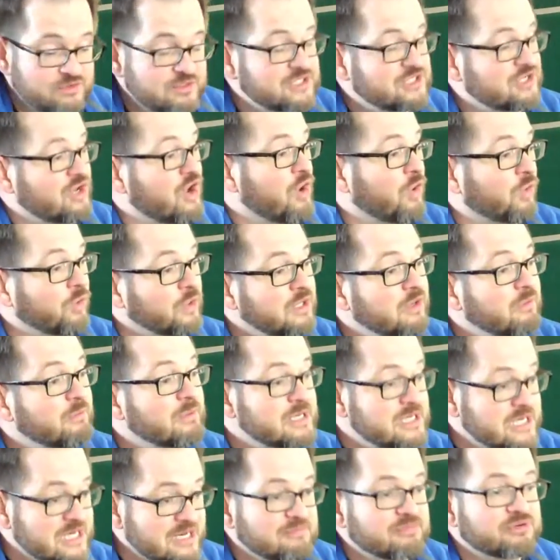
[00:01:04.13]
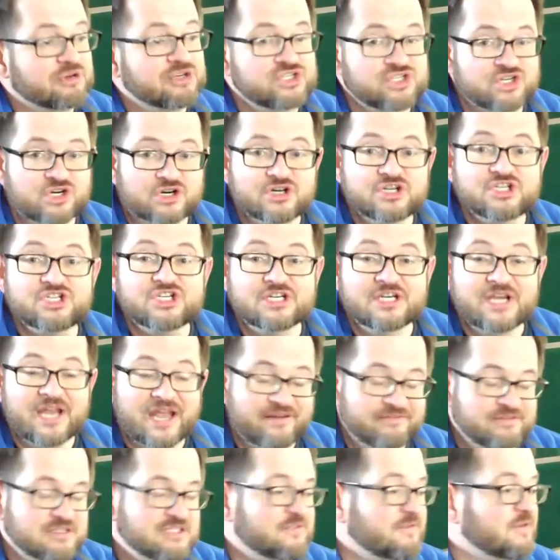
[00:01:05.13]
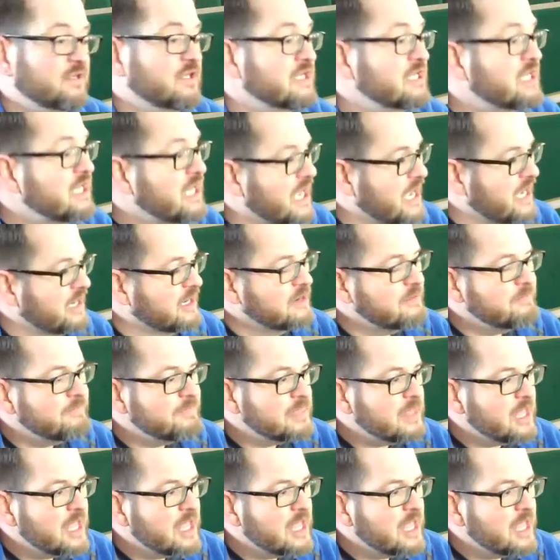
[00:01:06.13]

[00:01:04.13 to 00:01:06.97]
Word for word: It's Holy Redeemer Church in Evansville, Indiana.